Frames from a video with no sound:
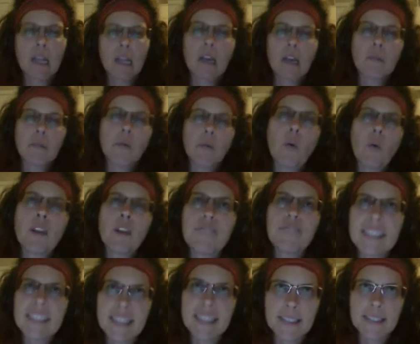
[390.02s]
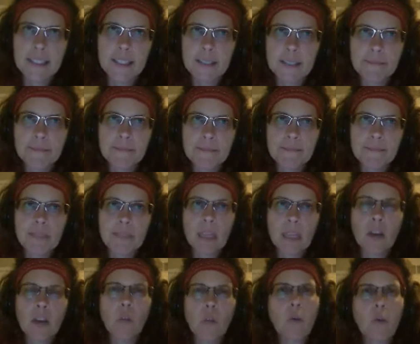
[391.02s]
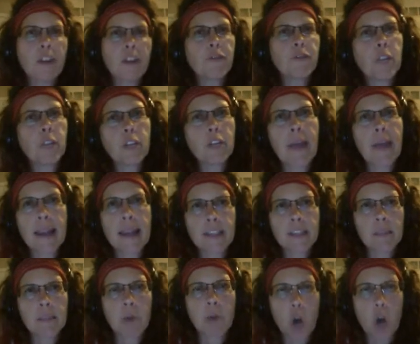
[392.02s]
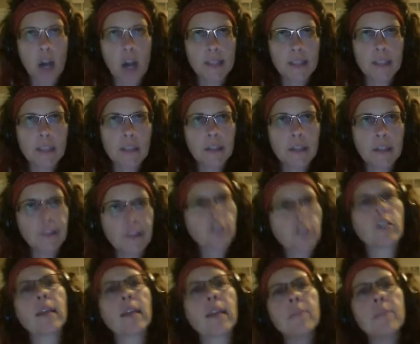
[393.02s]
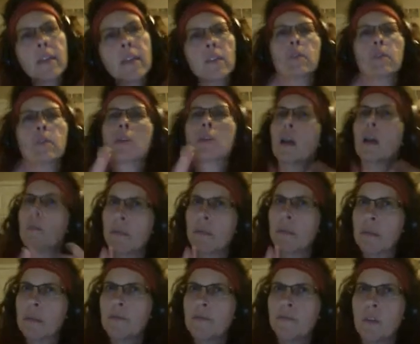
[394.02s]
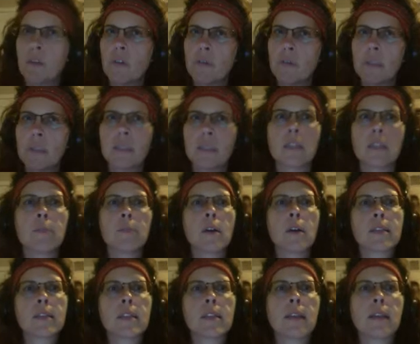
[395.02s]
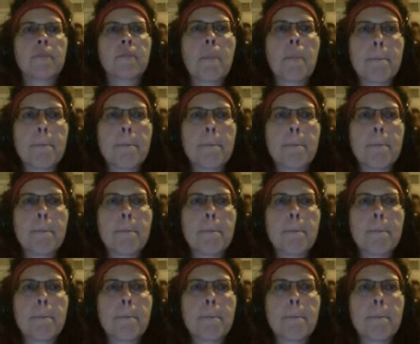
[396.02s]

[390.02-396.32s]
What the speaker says: But what if it didn't? What if when you asked the boss, could I meet? Could we talk about my performance? And the boss said,